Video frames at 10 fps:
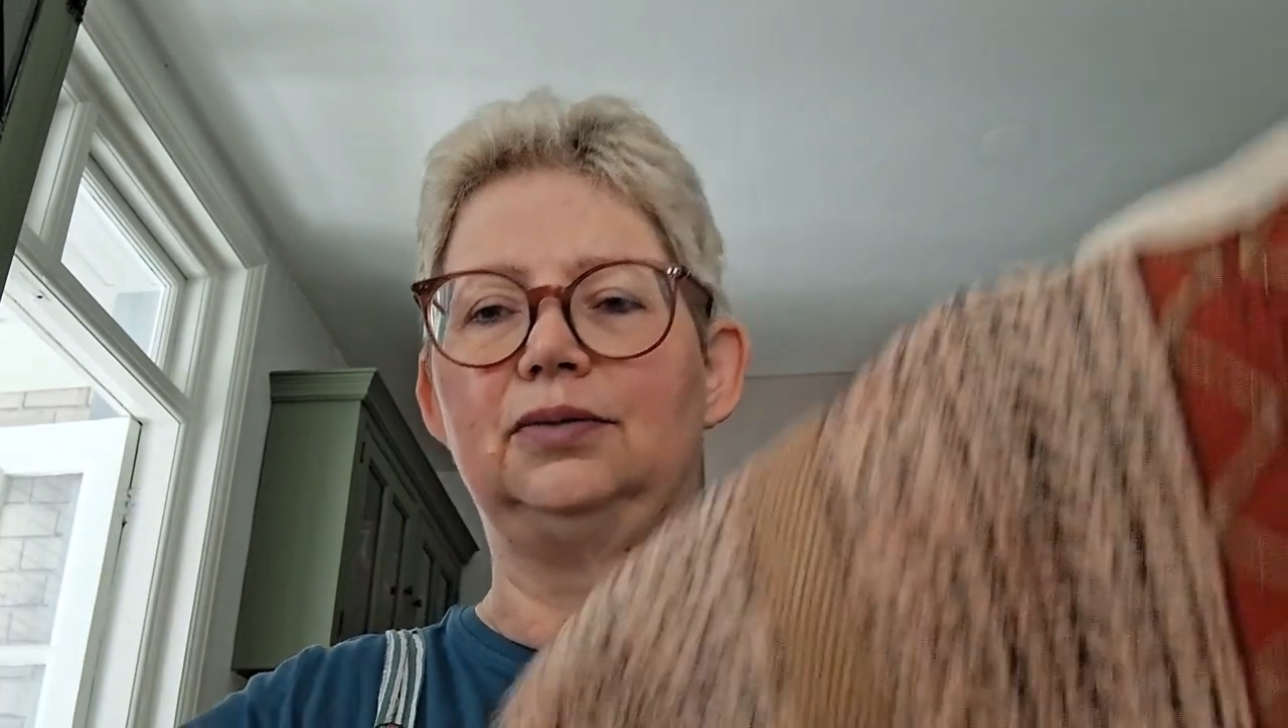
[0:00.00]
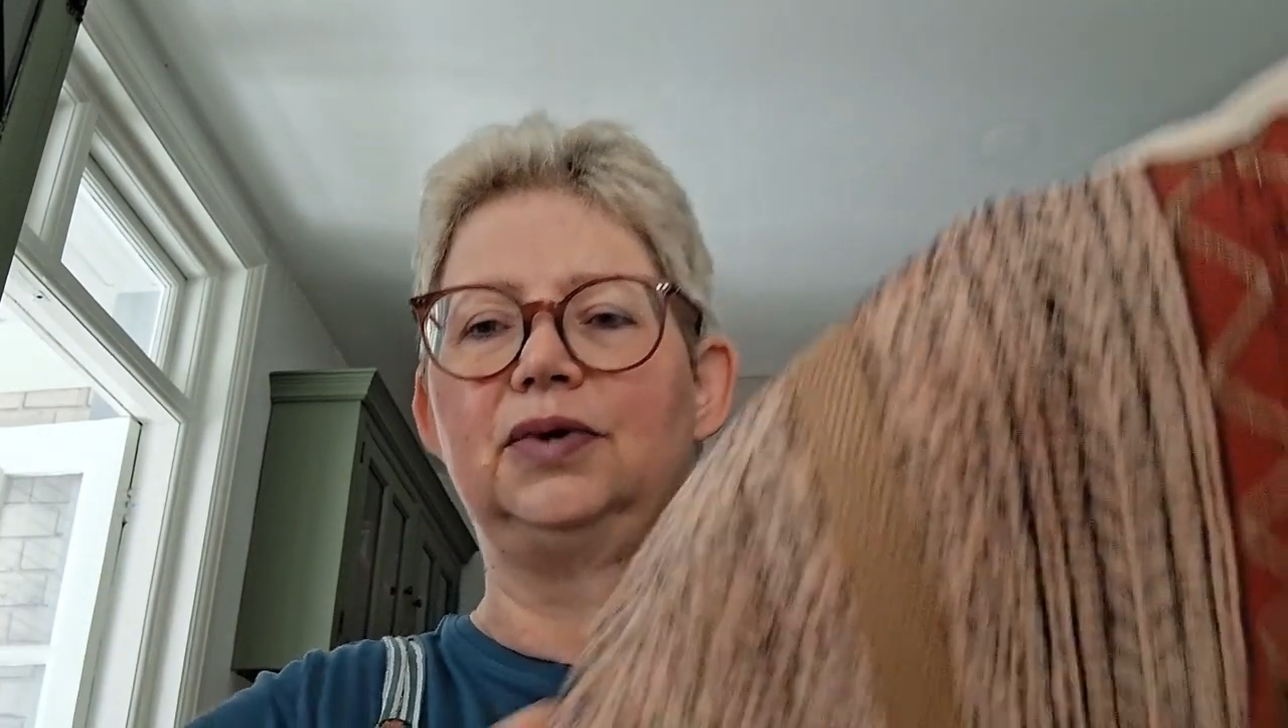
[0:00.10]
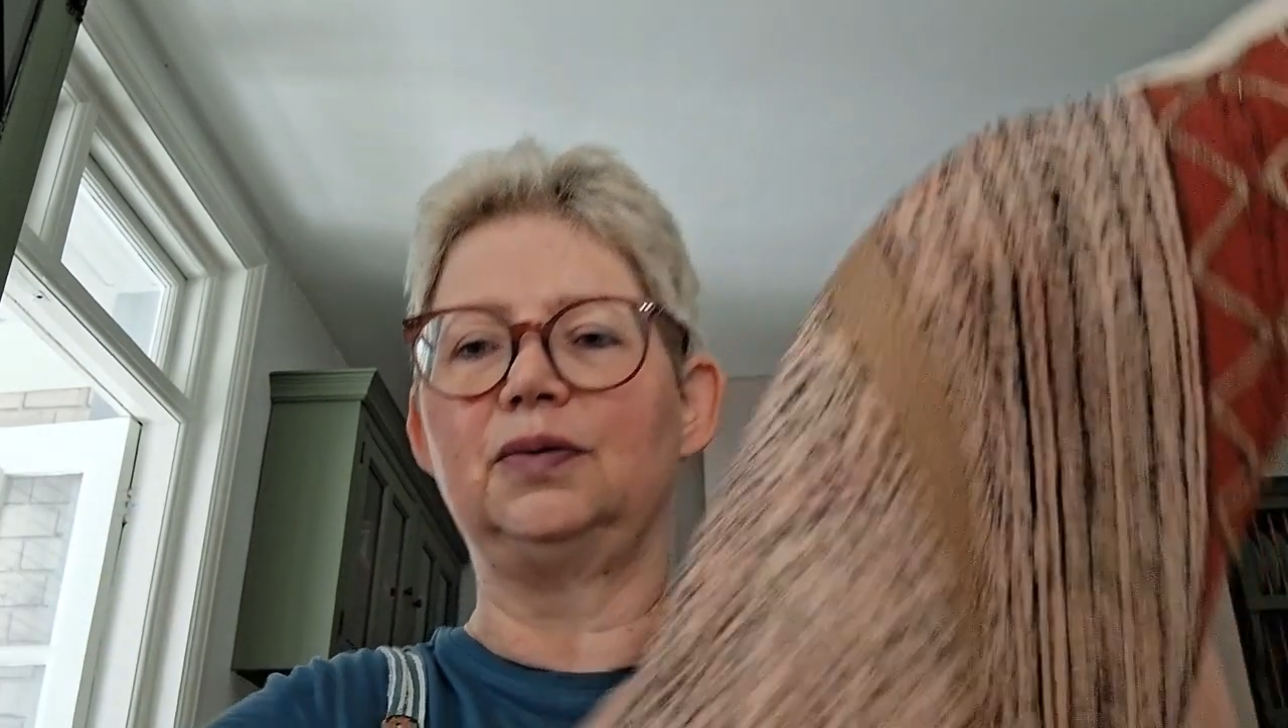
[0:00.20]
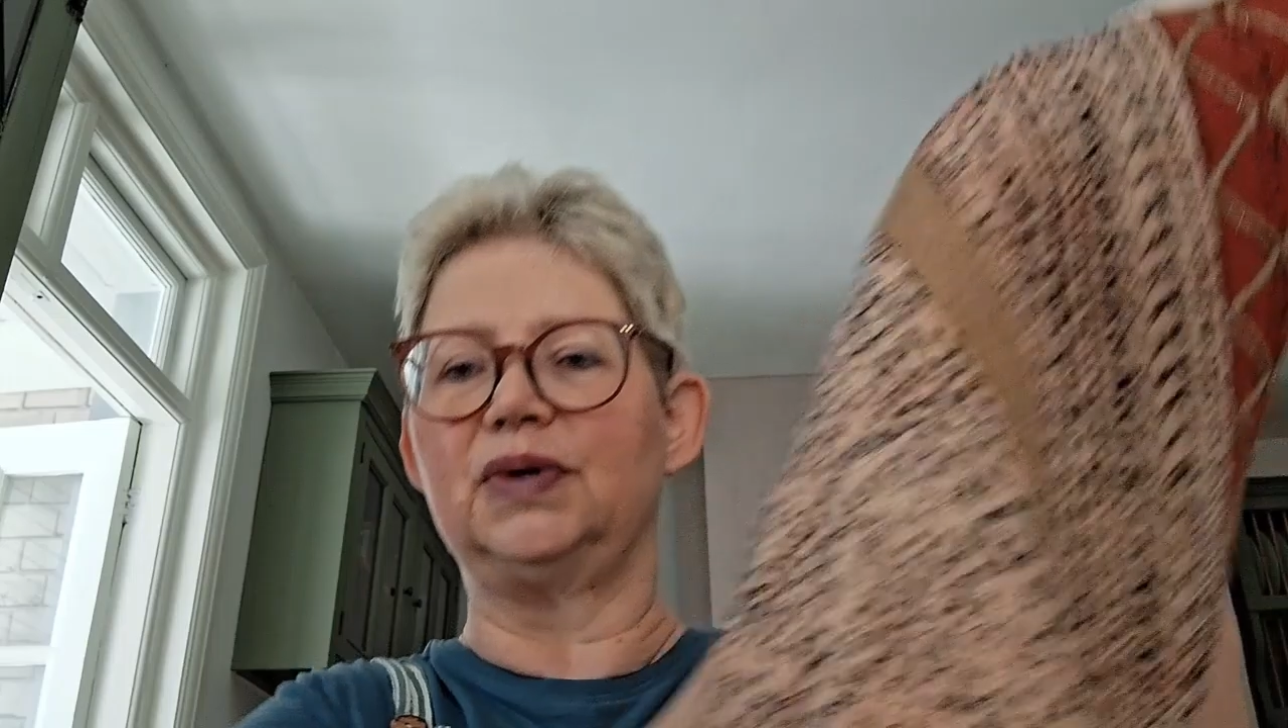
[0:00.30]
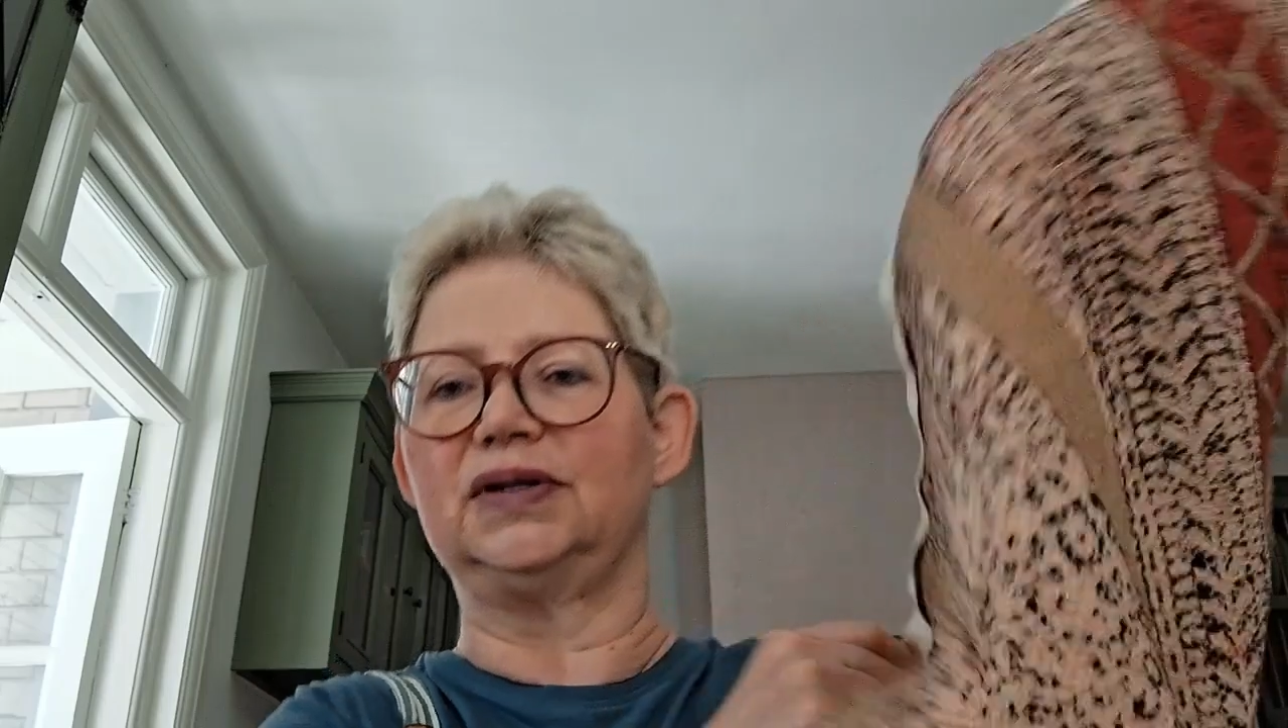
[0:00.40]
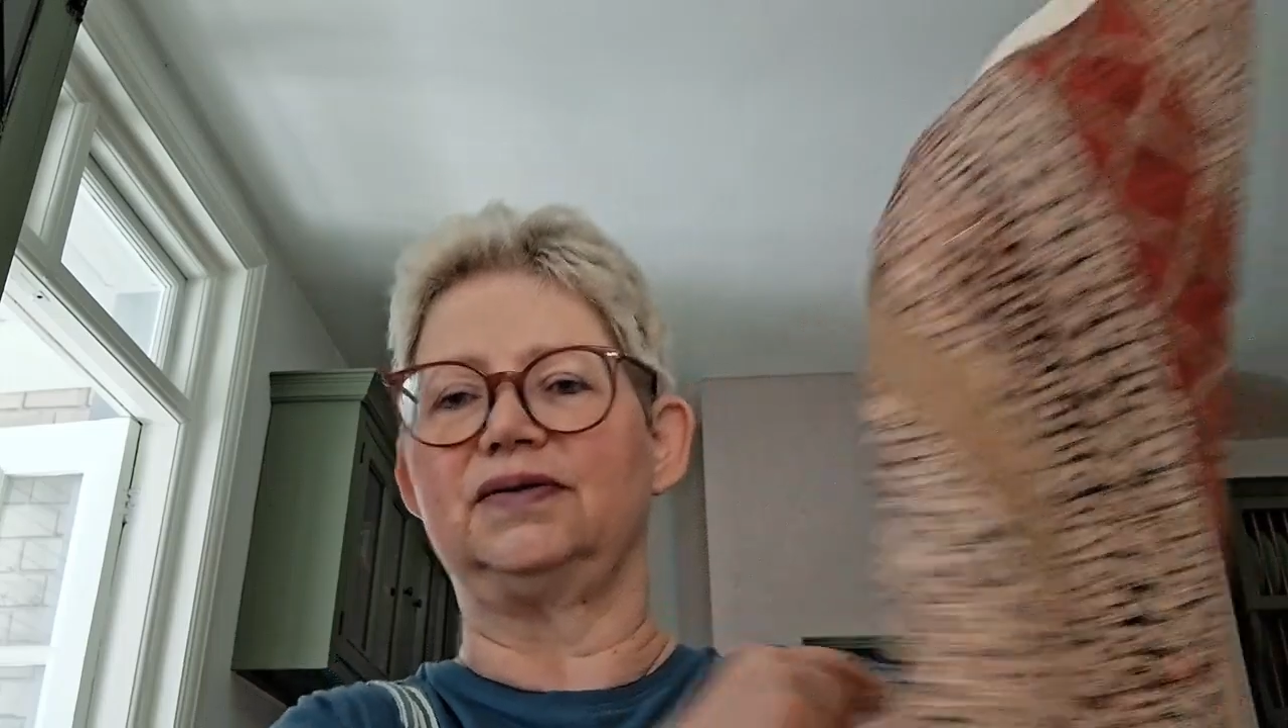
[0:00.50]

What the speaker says: with a bit of